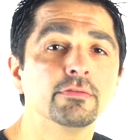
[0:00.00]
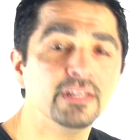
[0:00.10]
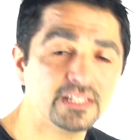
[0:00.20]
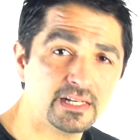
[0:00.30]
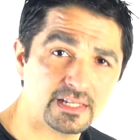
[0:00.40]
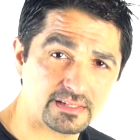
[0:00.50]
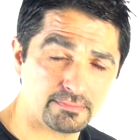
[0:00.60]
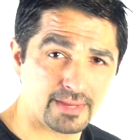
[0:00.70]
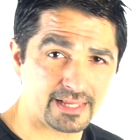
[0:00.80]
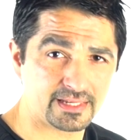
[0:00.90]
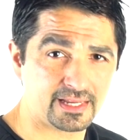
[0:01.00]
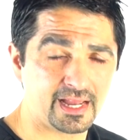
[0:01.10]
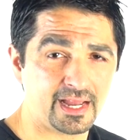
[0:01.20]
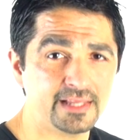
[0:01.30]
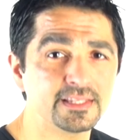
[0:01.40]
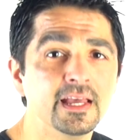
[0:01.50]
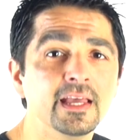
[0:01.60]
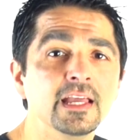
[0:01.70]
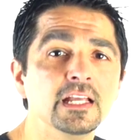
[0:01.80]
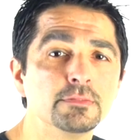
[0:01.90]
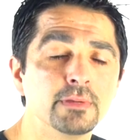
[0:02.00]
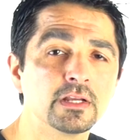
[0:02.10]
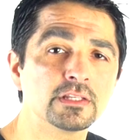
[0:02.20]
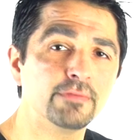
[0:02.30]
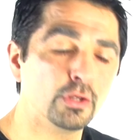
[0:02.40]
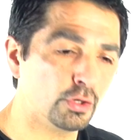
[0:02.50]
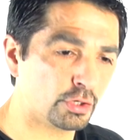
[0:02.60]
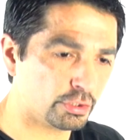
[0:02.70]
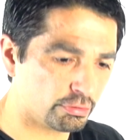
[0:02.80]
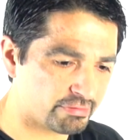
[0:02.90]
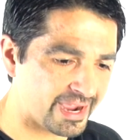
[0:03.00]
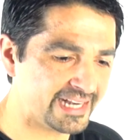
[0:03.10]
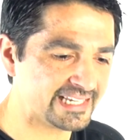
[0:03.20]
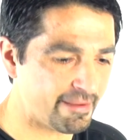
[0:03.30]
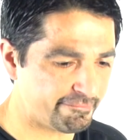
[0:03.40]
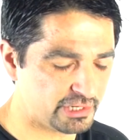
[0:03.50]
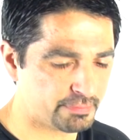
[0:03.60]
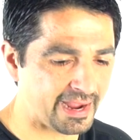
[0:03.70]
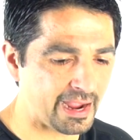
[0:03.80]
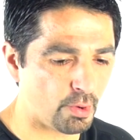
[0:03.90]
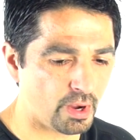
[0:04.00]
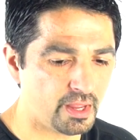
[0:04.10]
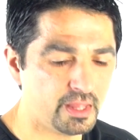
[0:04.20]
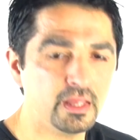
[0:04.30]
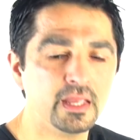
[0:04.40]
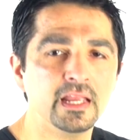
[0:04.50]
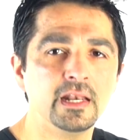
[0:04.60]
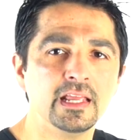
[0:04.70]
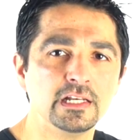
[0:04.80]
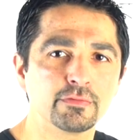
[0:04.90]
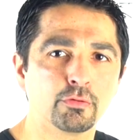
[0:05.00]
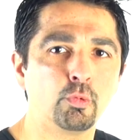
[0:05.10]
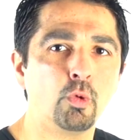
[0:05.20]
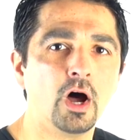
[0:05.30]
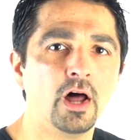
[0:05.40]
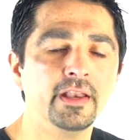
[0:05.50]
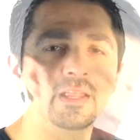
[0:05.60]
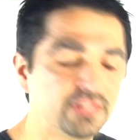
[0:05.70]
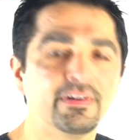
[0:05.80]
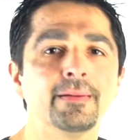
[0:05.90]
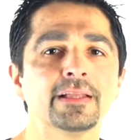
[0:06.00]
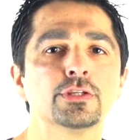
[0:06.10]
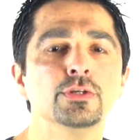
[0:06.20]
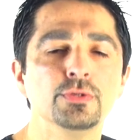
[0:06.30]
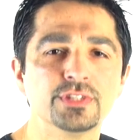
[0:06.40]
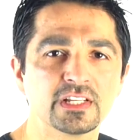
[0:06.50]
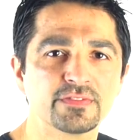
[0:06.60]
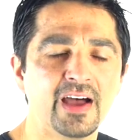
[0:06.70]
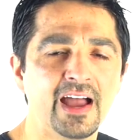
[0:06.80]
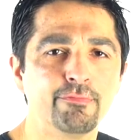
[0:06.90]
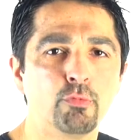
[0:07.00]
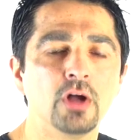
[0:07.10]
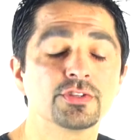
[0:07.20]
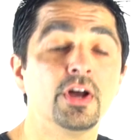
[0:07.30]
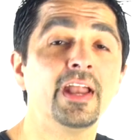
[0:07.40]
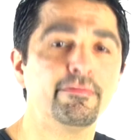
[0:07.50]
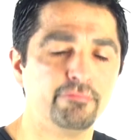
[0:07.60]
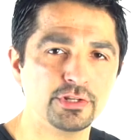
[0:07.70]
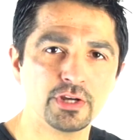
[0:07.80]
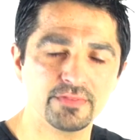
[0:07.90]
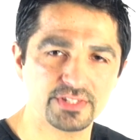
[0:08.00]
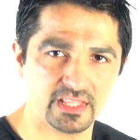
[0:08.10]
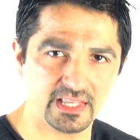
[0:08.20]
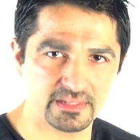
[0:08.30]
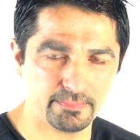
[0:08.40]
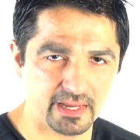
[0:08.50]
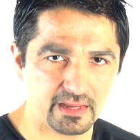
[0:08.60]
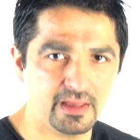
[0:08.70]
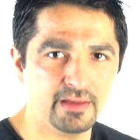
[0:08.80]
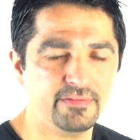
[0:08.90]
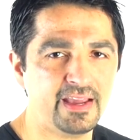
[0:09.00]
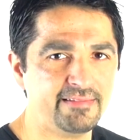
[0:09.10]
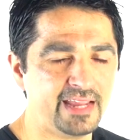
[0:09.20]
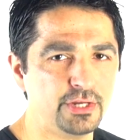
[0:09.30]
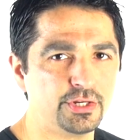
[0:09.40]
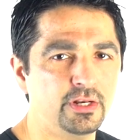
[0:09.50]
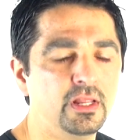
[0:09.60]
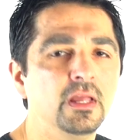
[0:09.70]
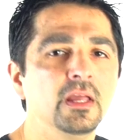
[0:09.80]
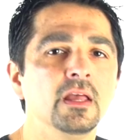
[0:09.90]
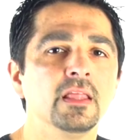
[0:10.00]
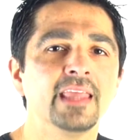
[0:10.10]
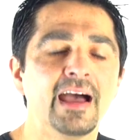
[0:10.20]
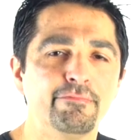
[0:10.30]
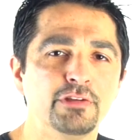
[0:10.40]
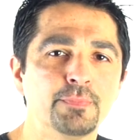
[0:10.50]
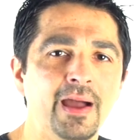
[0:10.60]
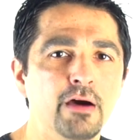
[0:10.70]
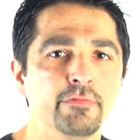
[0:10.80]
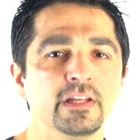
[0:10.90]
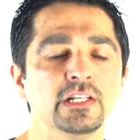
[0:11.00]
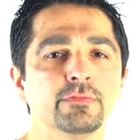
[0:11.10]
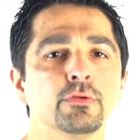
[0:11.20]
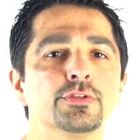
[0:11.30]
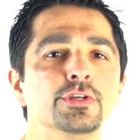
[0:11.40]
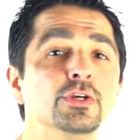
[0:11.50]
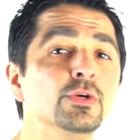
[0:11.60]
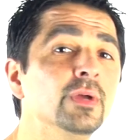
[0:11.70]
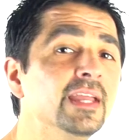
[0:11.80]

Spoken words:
And the reason it doesn't matter, guys, is because if you look at the rider's average power in interval one, it's around about 265 watts on average. Obviously, there's a big variation. The average power for interval two